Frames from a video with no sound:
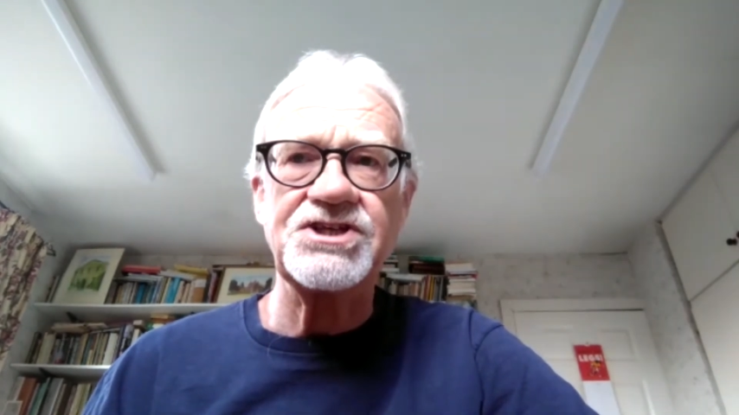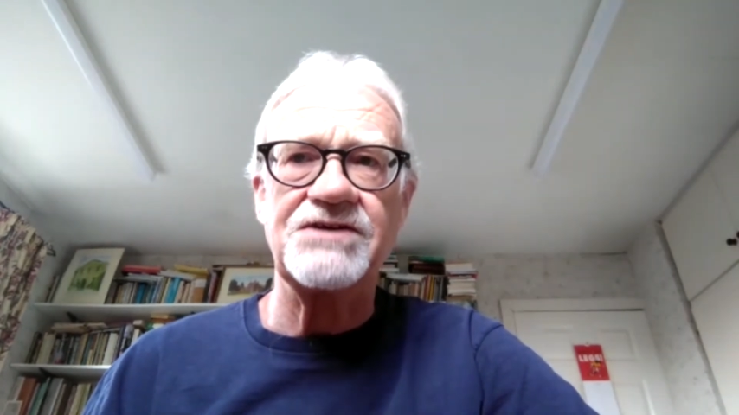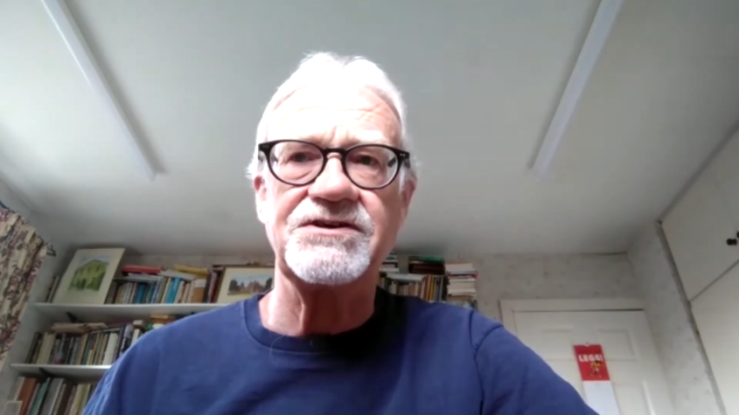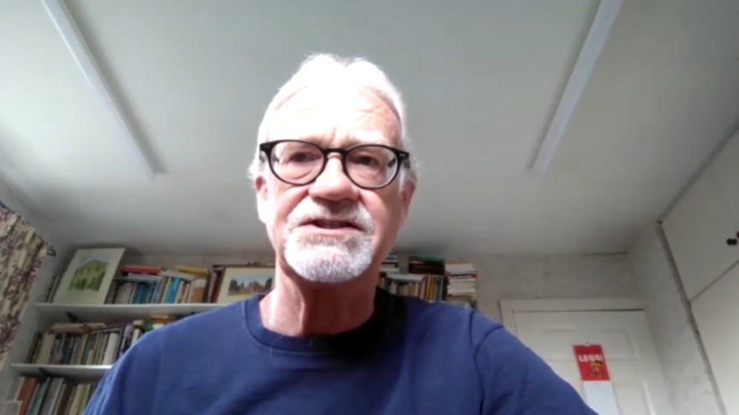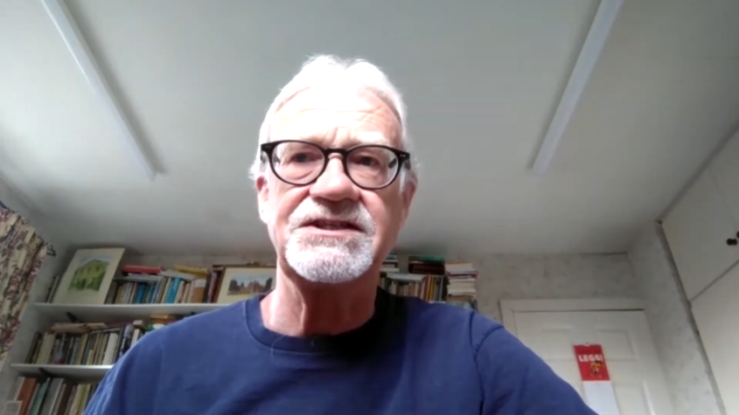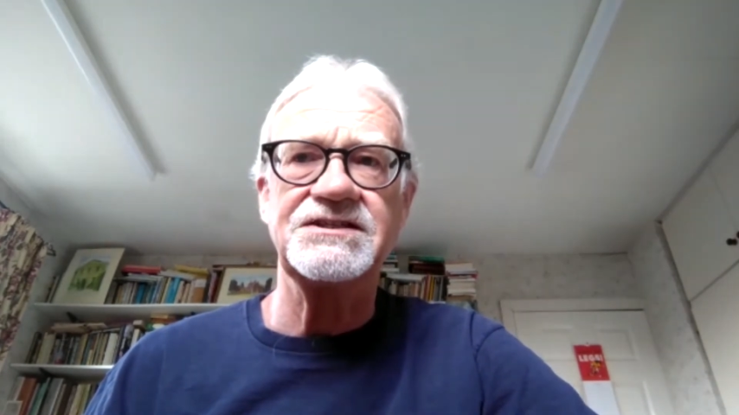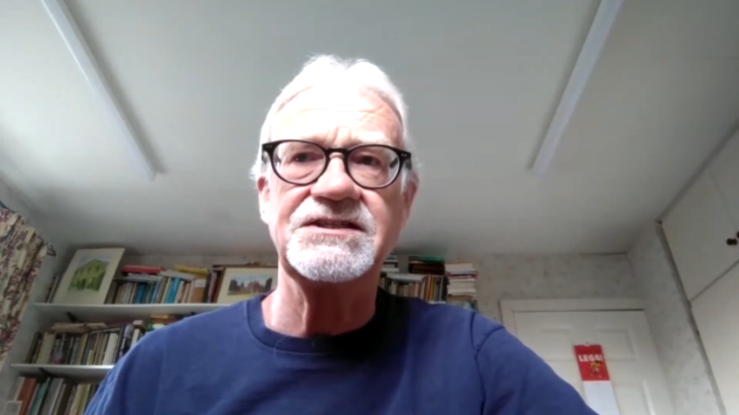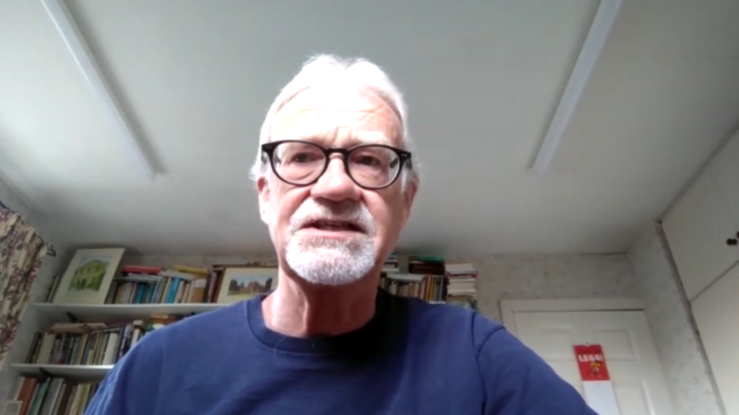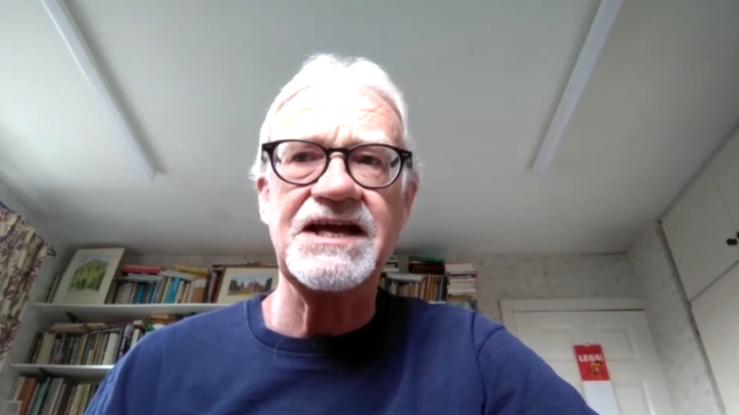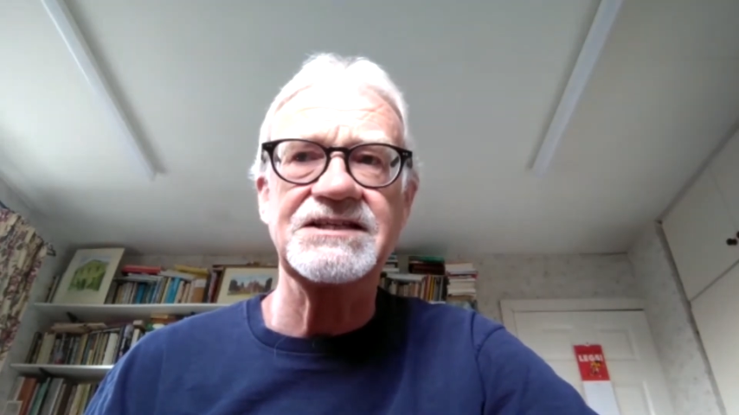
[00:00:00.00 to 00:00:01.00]

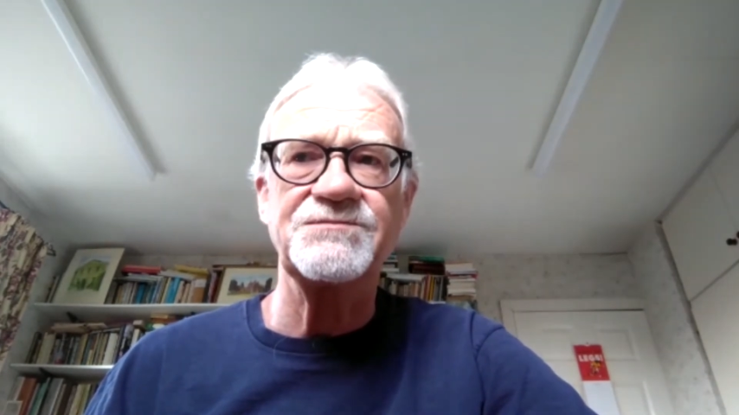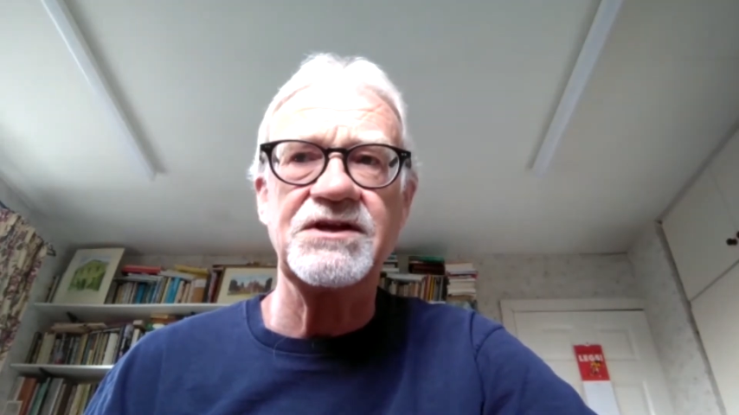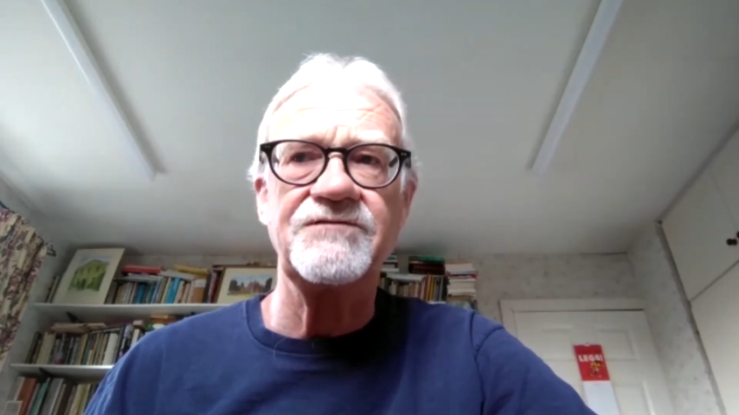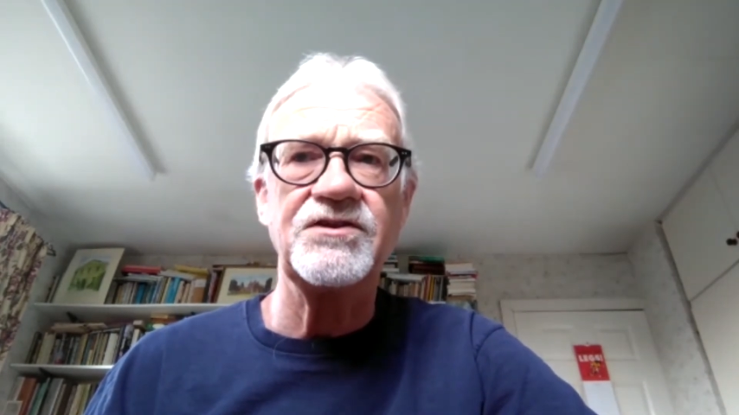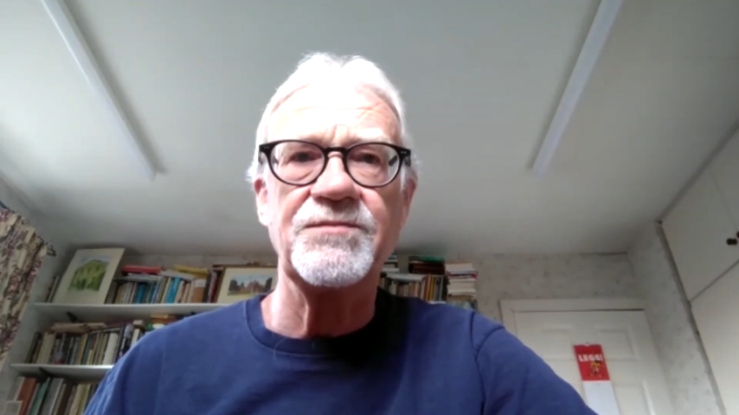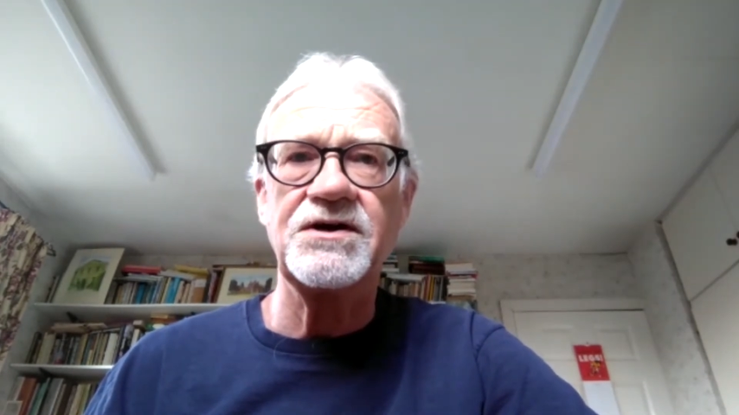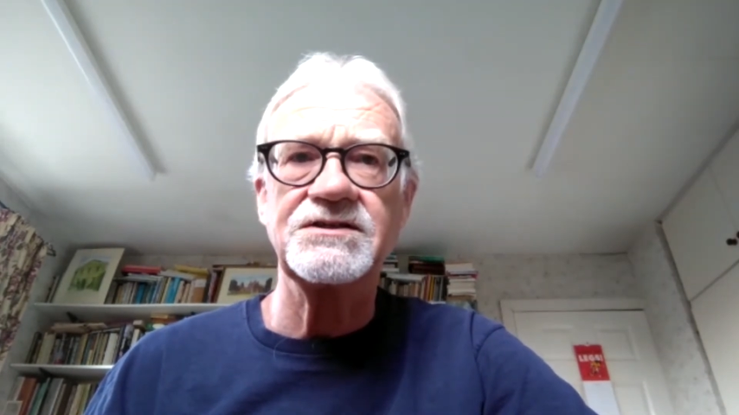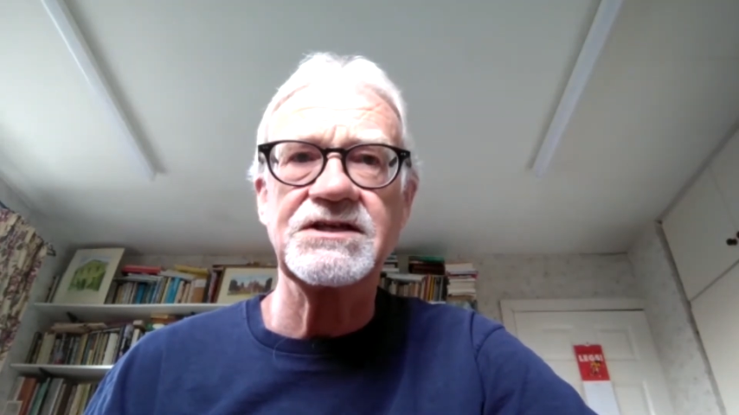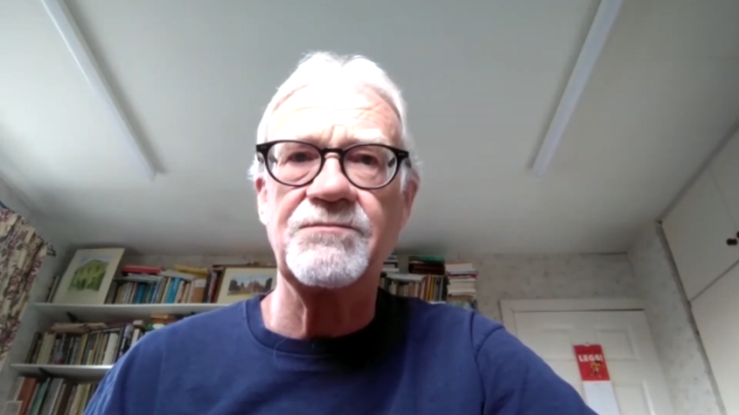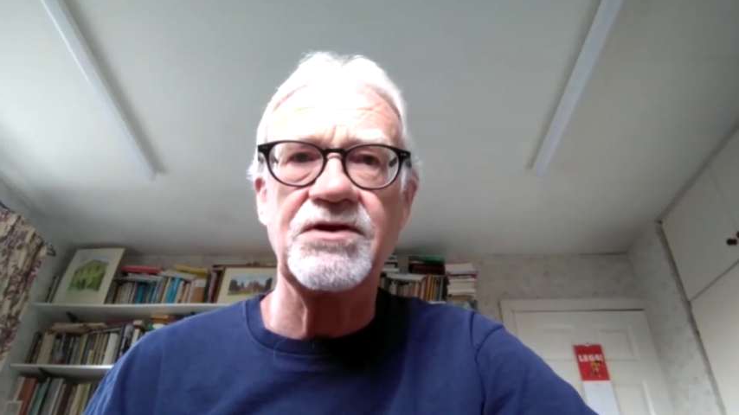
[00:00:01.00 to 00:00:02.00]
charities as there has been over the
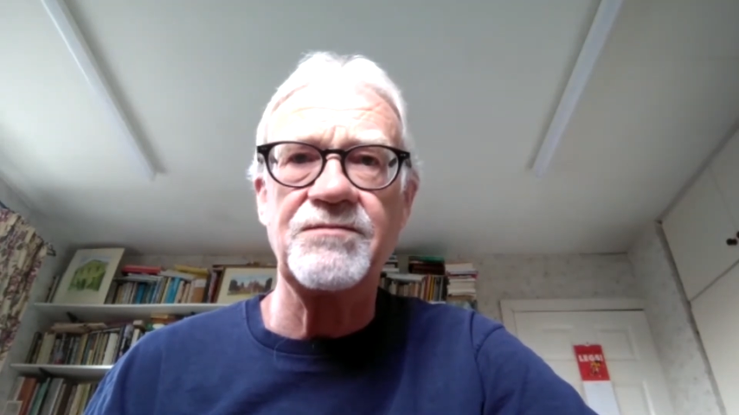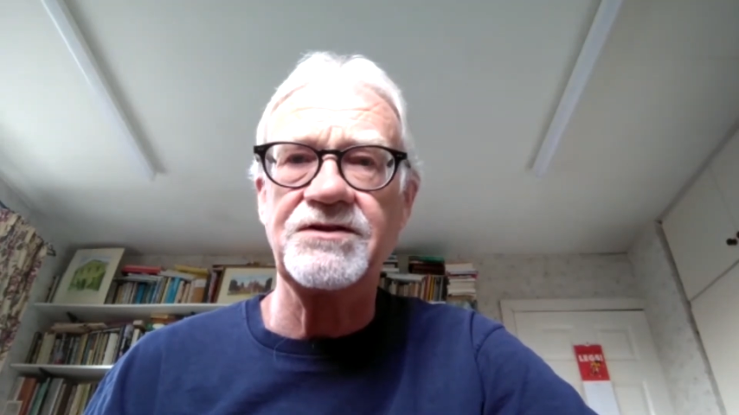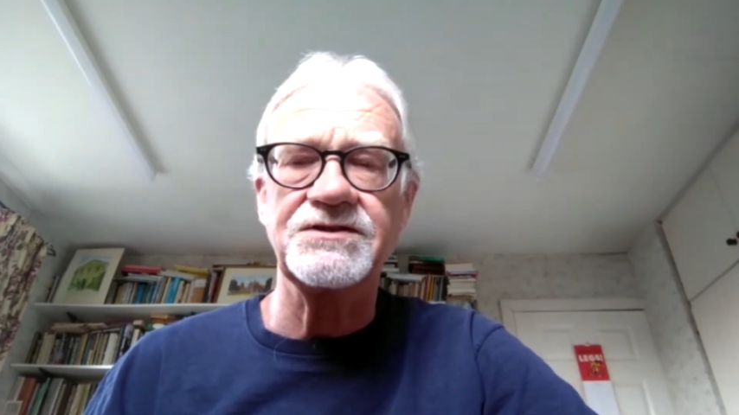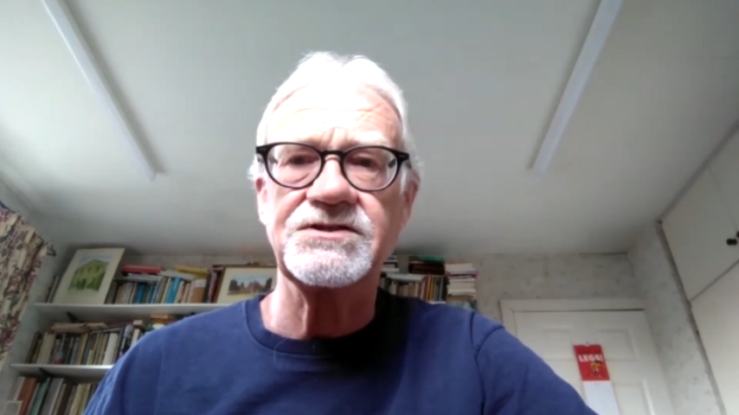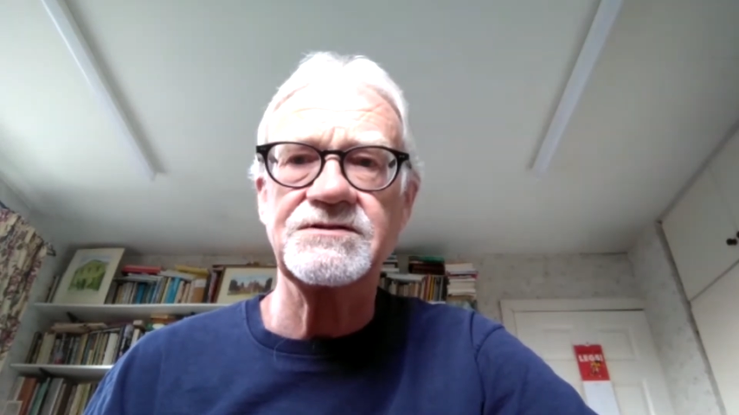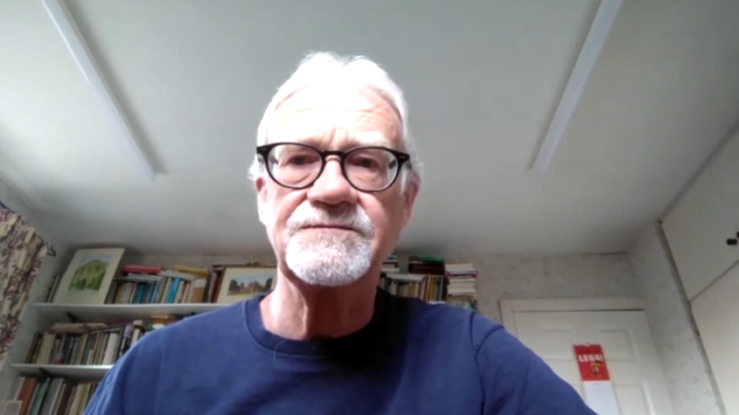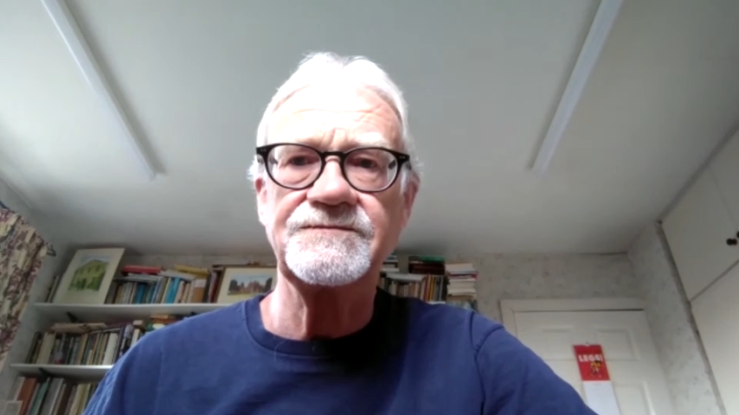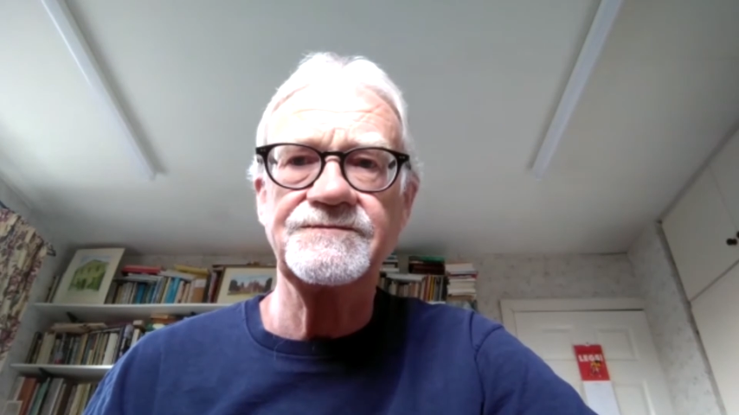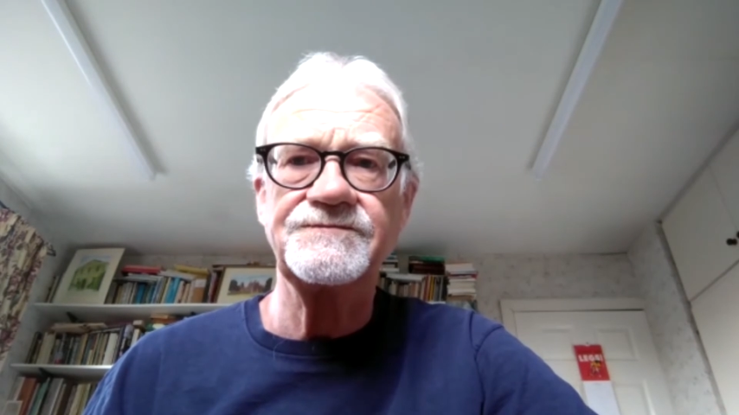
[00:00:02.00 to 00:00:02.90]
past couple of months?